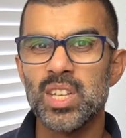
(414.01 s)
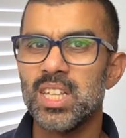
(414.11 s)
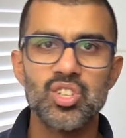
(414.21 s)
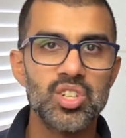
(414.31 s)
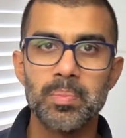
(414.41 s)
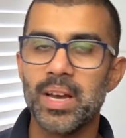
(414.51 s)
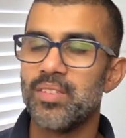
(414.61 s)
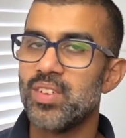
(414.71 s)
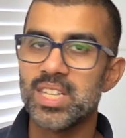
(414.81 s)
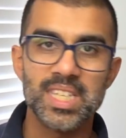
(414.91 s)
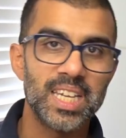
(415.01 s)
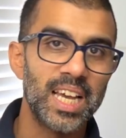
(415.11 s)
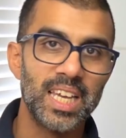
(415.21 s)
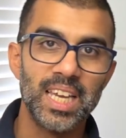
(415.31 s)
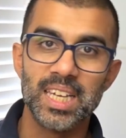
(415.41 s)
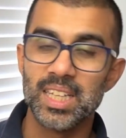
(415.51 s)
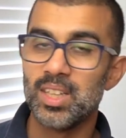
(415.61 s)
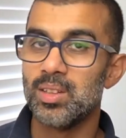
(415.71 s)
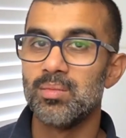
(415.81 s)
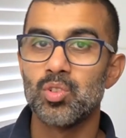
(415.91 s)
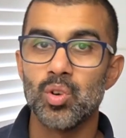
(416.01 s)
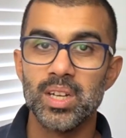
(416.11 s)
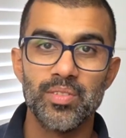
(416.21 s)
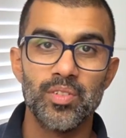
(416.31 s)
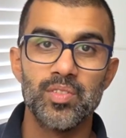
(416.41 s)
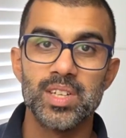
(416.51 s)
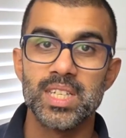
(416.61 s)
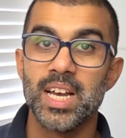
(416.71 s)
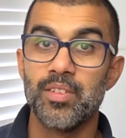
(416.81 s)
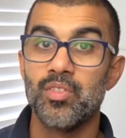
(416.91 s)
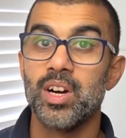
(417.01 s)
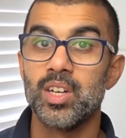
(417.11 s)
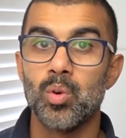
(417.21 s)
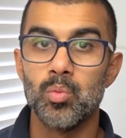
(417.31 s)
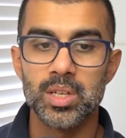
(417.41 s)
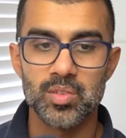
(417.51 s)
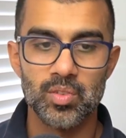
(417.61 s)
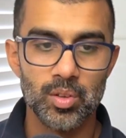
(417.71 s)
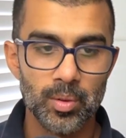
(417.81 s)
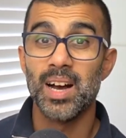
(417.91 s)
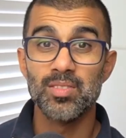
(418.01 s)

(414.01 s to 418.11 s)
and it's just about investigating and trying different things out and finding what works for you.